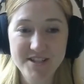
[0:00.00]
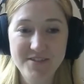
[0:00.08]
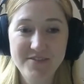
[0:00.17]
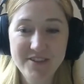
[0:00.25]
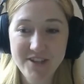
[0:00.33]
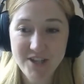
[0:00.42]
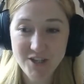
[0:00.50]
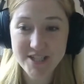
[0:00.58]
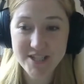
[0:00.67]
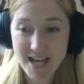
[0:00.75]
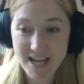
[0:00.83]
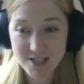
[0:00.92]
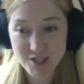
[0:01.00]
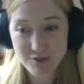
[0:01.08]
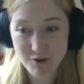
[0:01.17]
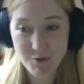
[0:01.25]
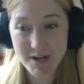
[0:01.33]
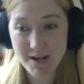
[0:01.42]
So we need you to take us
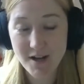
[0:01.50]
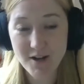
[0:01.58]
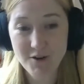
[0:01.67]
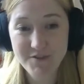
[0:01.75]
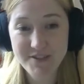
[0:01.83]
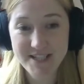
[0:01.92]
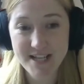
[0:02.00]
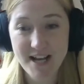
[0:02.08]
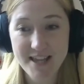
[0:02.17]
through in a lot of detail.